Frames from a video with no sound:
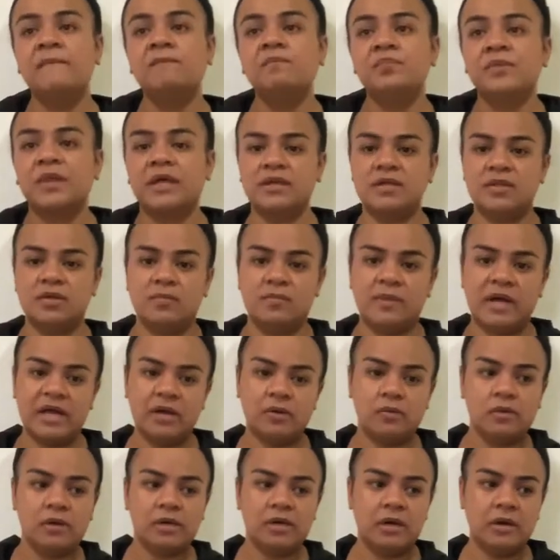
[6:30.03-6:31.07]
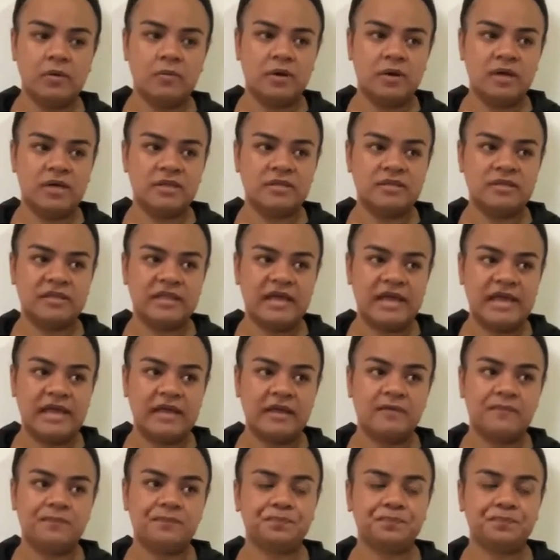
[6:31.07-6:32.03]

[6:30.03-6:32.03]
And so my worry was like,